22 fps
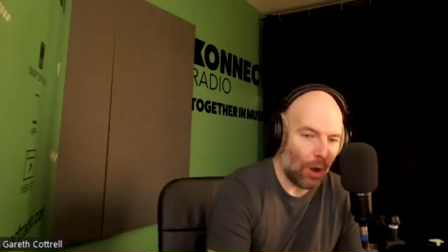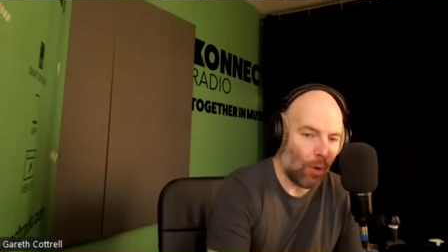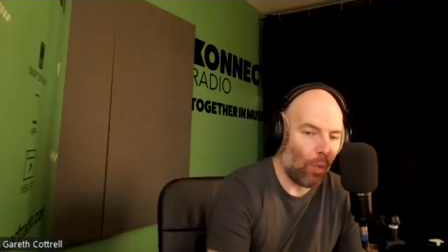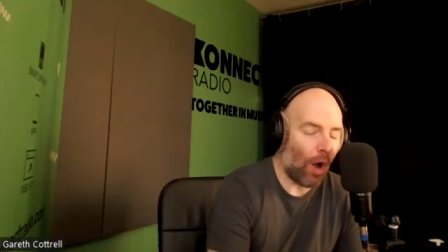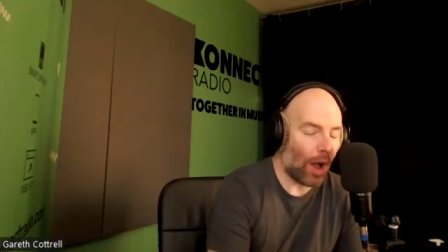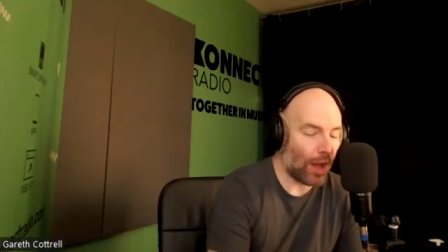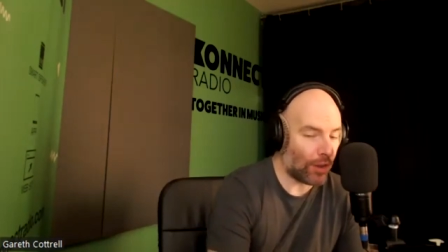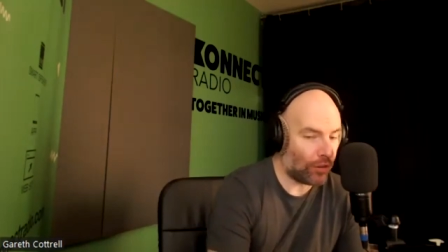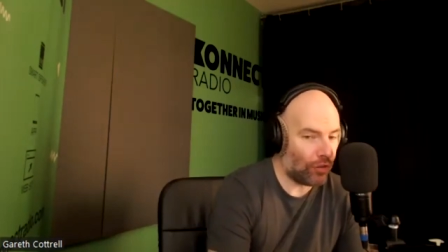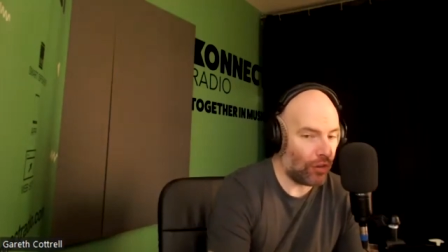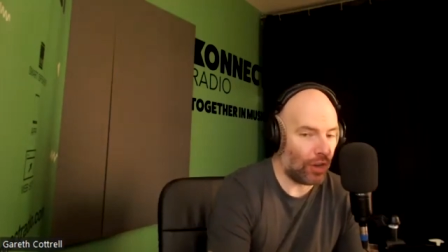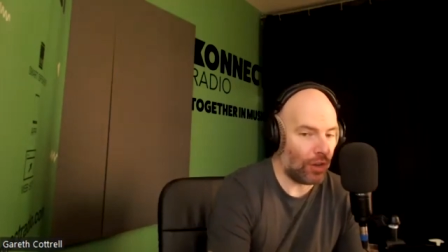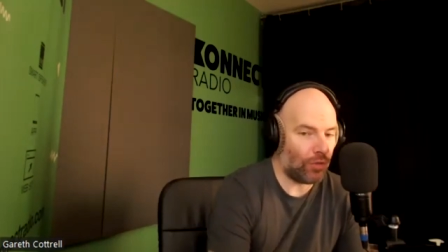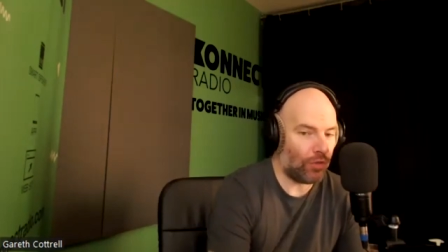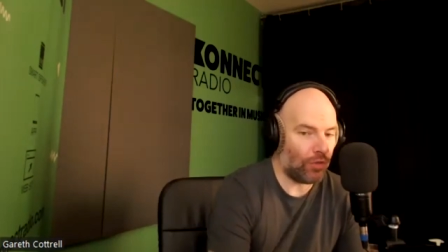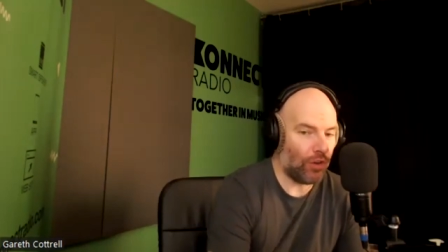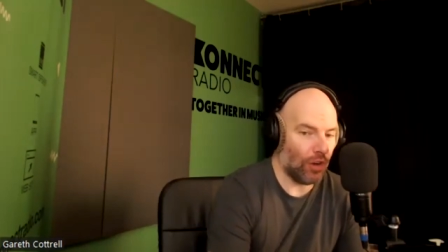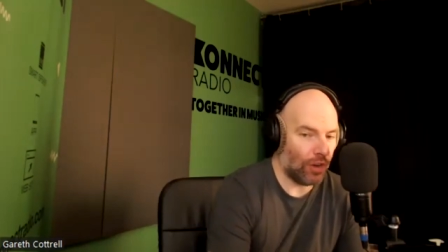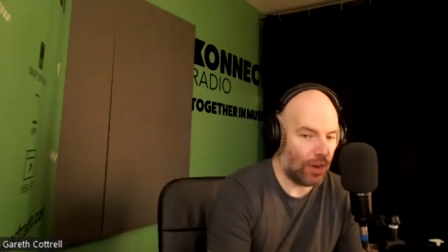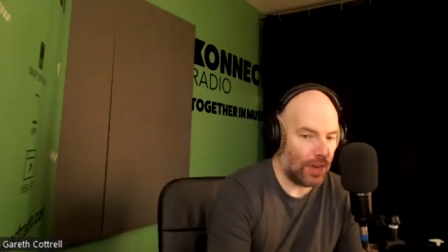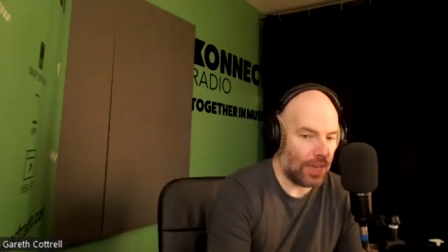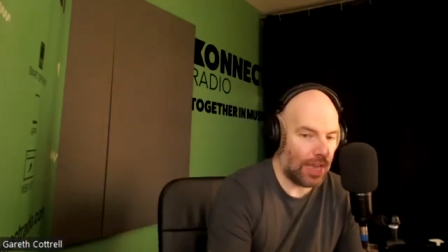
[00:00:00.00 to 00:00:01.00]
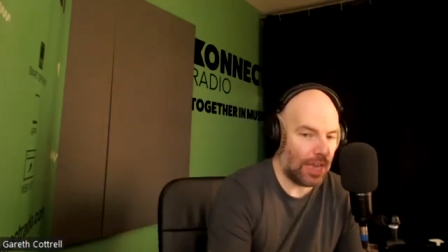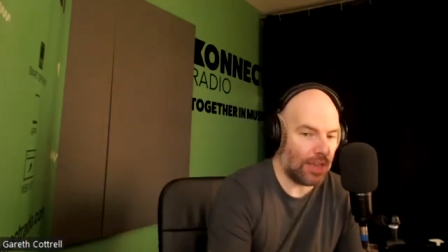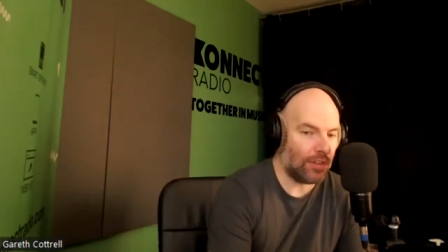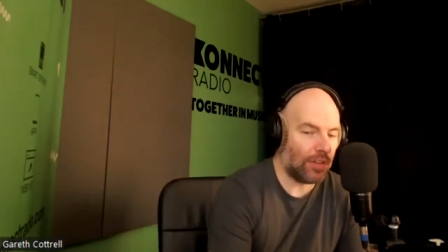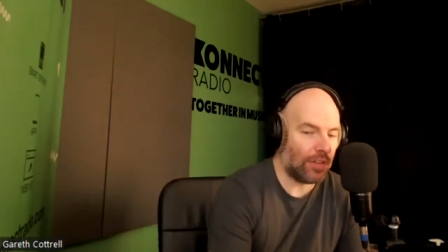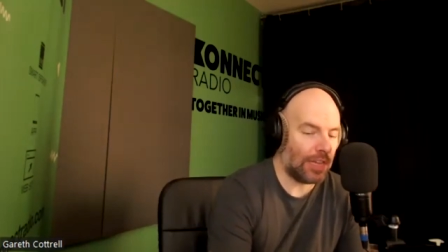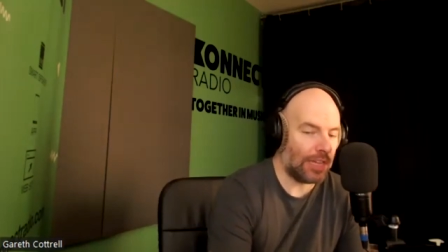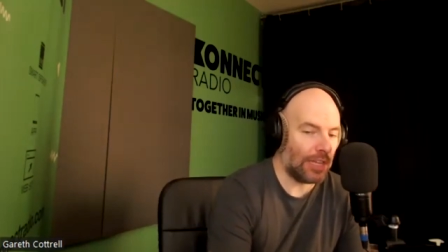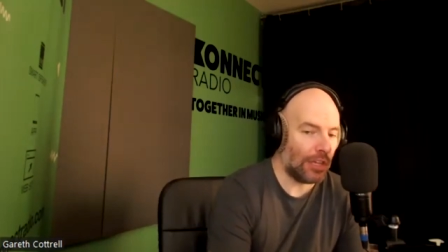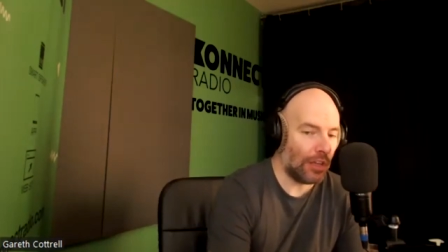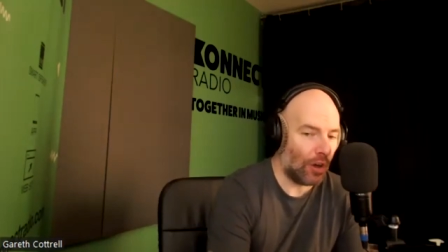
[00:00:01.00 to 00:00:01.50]
What I should have done is
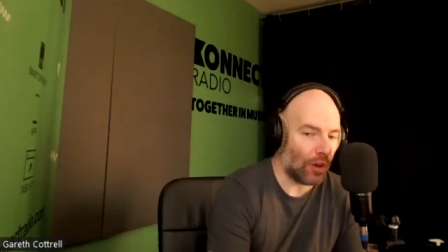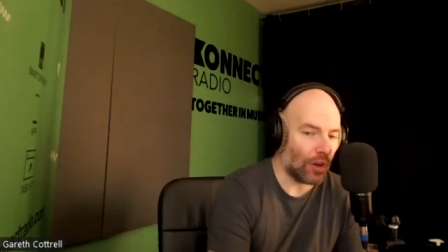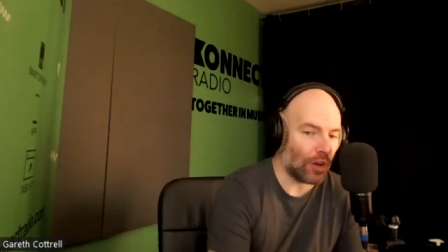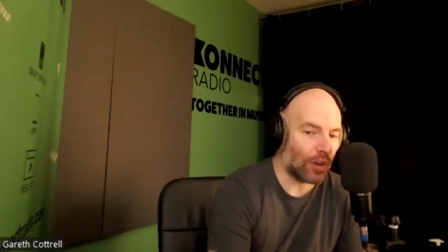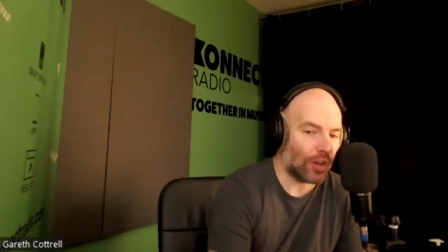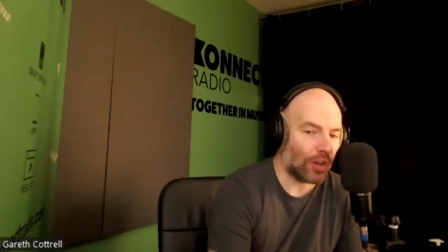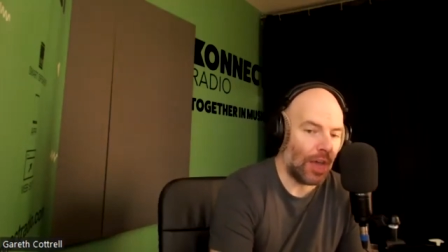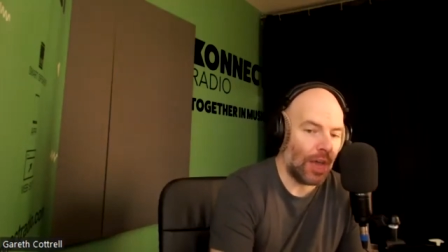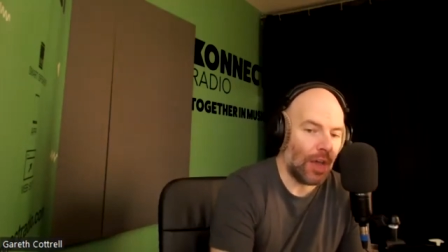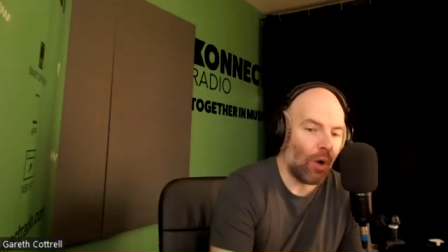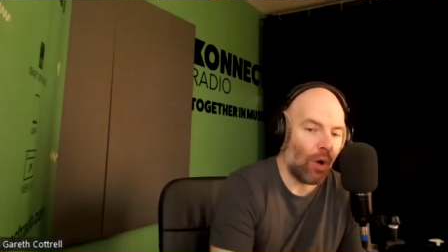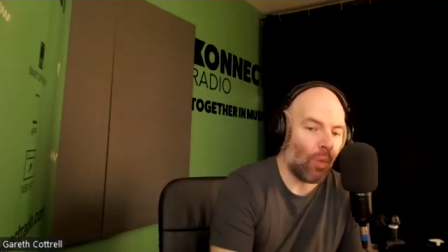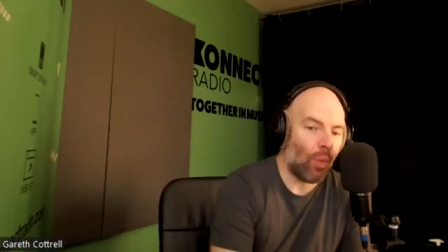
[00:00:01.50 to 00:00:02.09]
said, look,